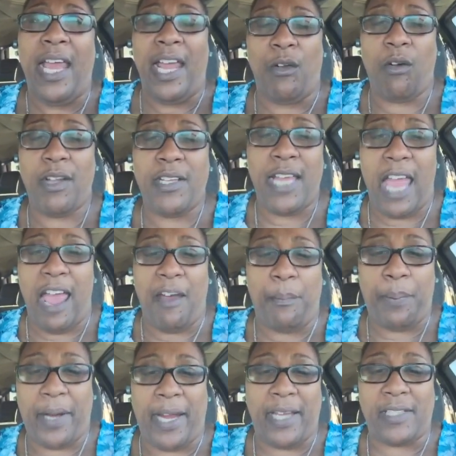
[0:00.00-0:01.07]
in order to have
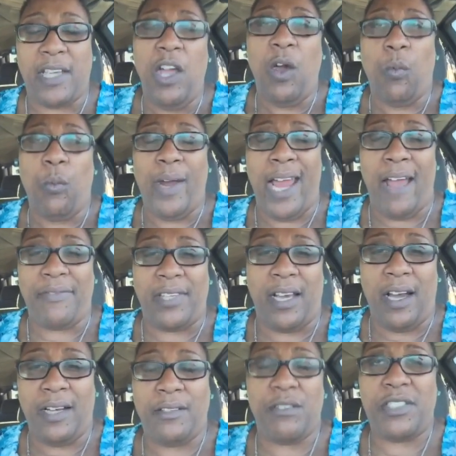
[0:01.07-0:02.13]
peace, we have
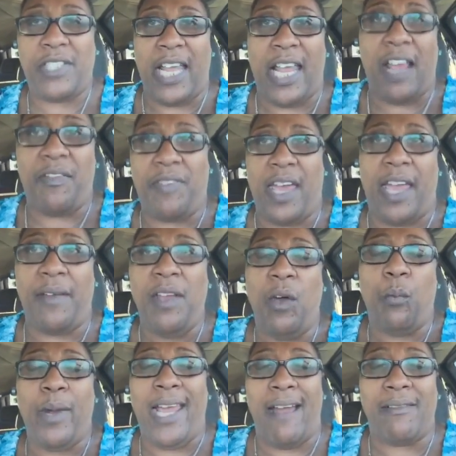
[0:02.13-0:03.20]
to understand that
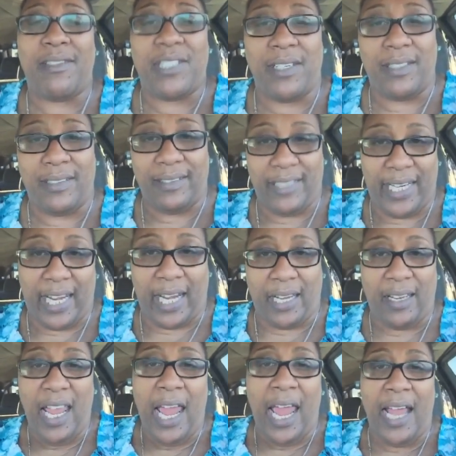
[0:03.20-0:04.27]
we have to
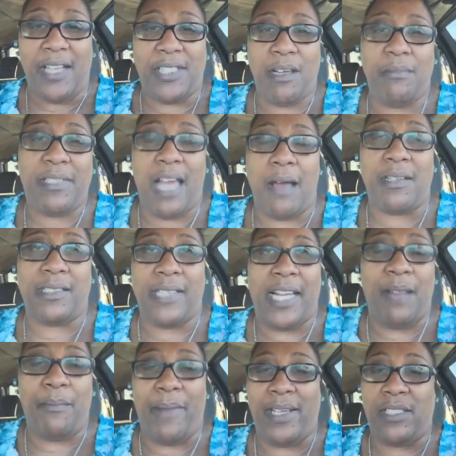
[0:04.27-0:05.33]
lean. And sometimes
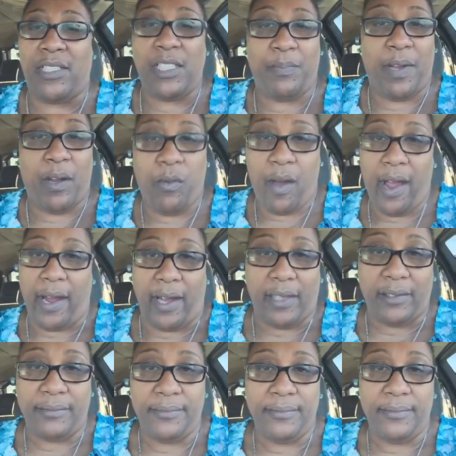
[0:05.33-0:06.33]
leaning means just be quiet.